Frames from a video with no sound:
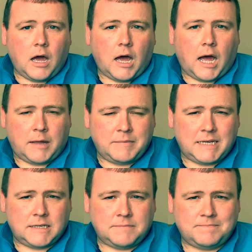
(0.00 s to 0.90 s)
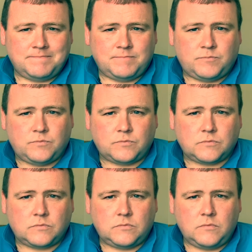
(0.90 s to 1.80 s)
I mean
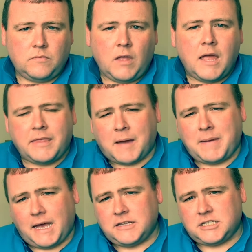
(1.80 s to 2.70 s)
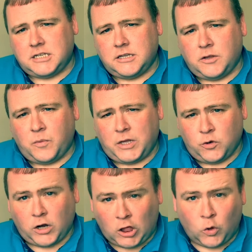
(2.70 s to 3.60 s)
that person that when you're
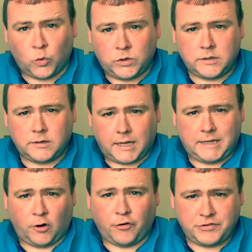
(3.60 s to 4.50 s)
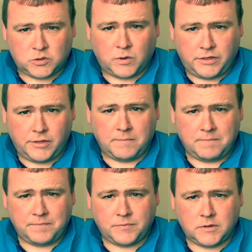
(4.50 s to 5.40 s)
alone in the office with them,
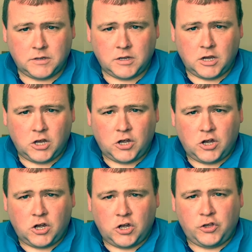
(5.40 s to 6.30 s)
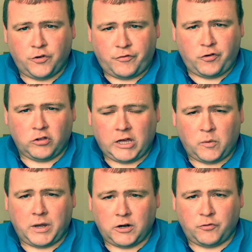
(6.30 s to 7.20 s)
you're fully
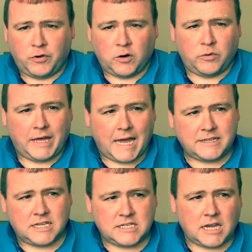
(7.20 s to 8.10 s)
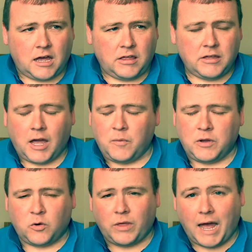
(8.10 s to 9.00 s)
aware of where all the exits are and where
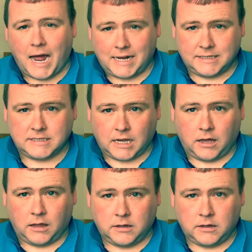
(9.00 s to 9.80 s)
all the hands are.